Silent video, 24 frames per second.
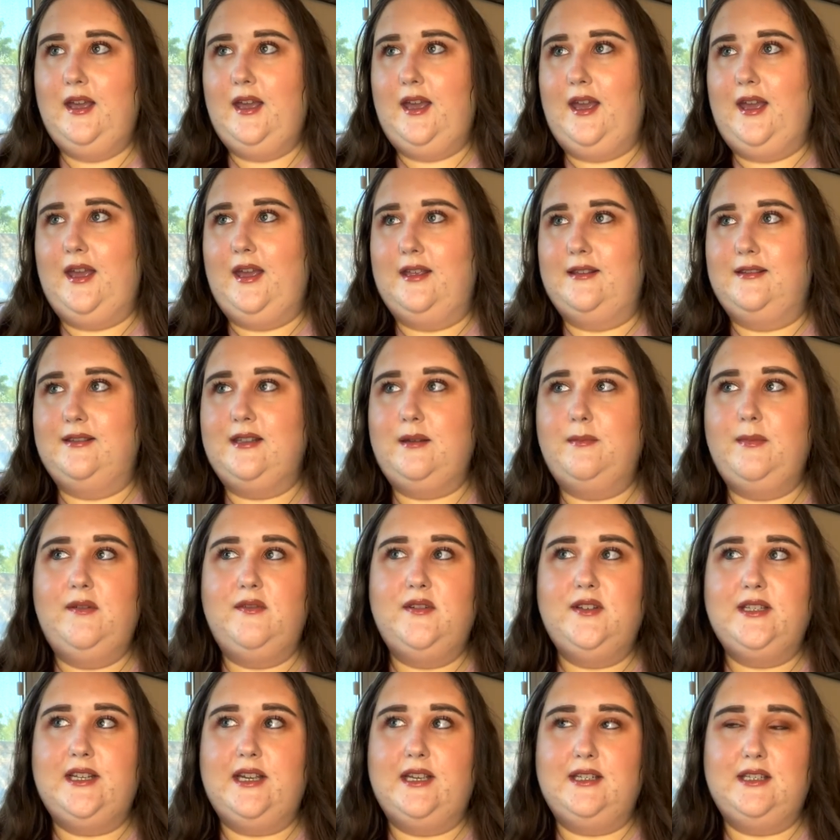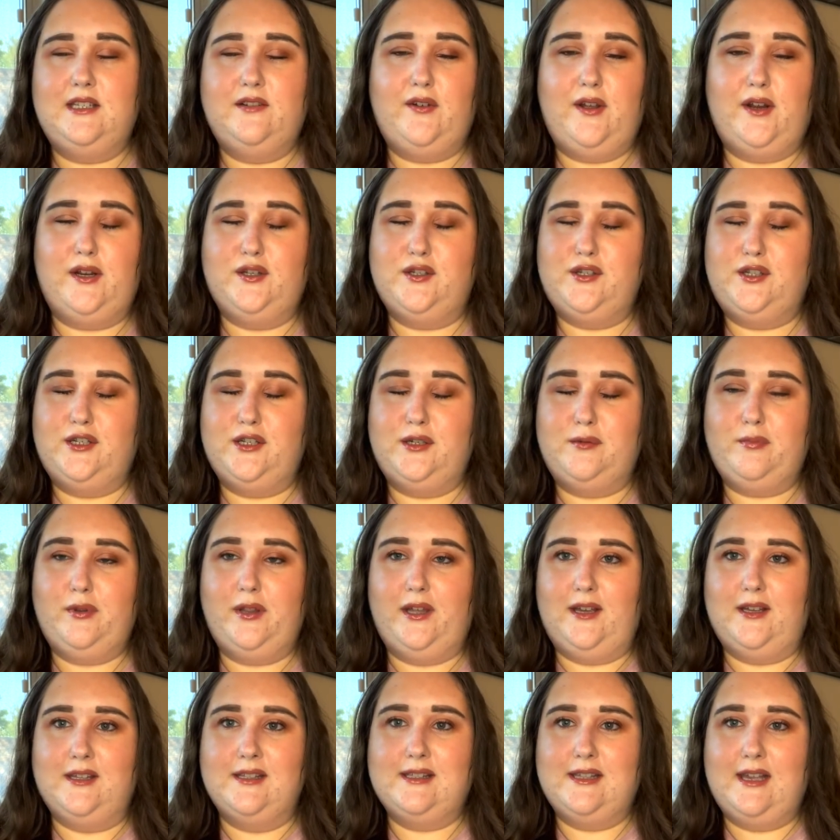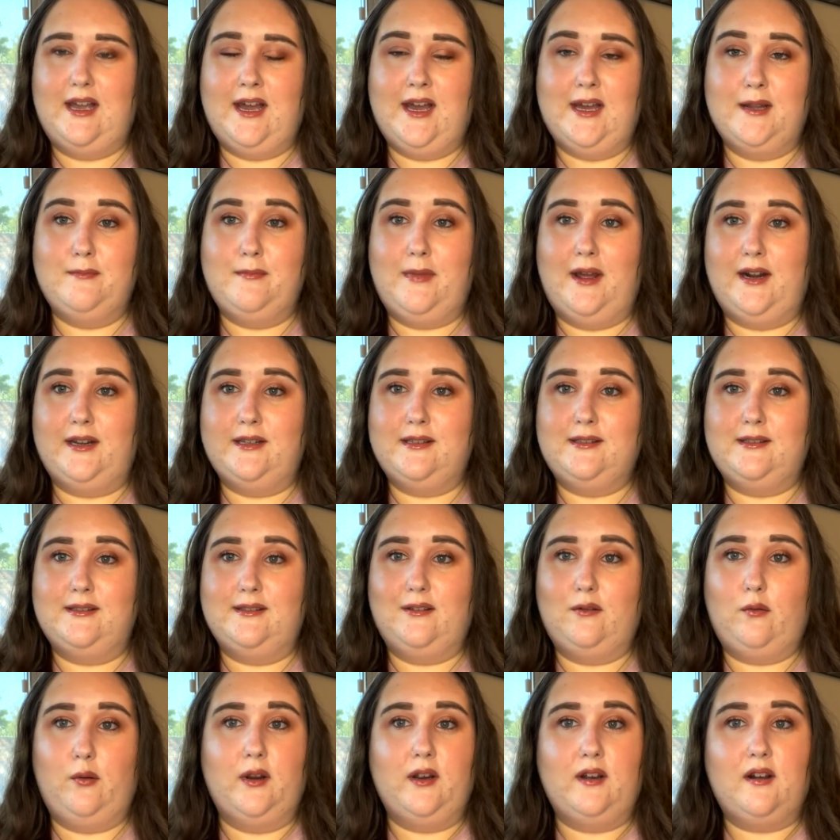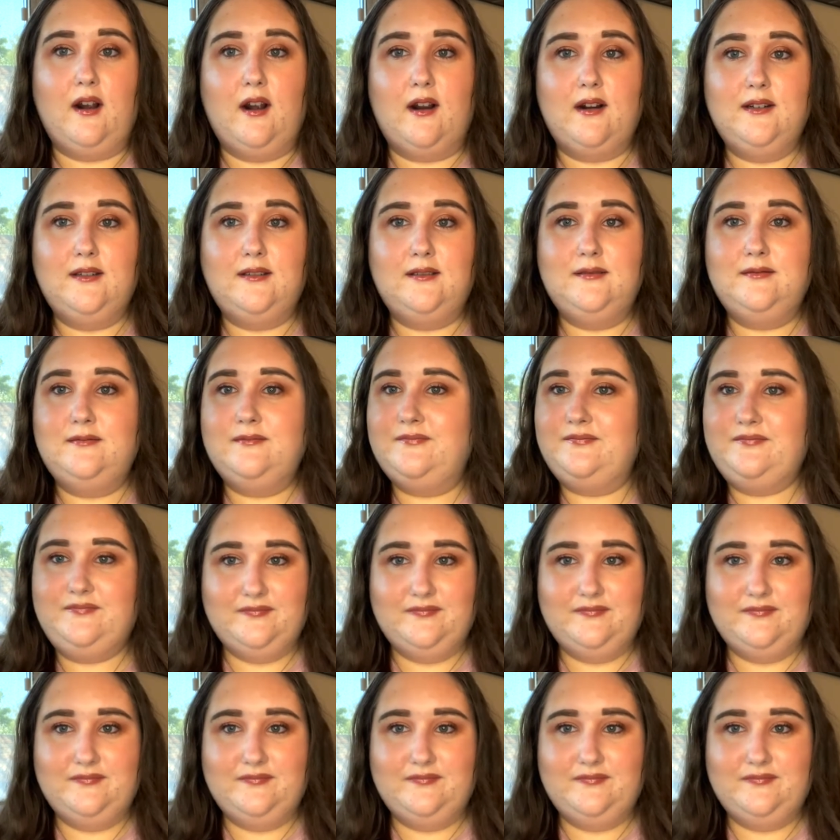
and some even testified it took place at Madison Square Garden.